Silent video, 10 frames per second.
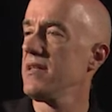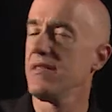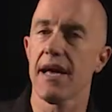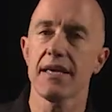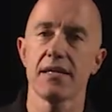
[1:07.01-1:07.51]

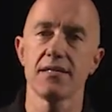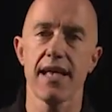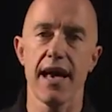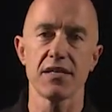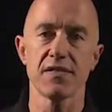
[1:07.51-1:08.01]
that can
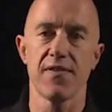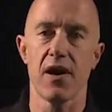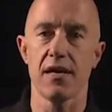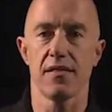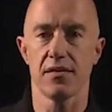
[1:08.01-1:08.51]

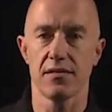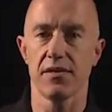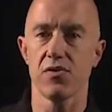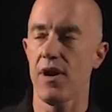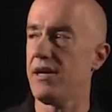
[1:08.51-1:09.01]
satisfy this
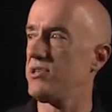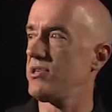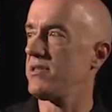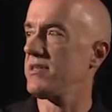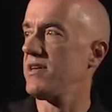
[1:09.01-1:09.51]
equation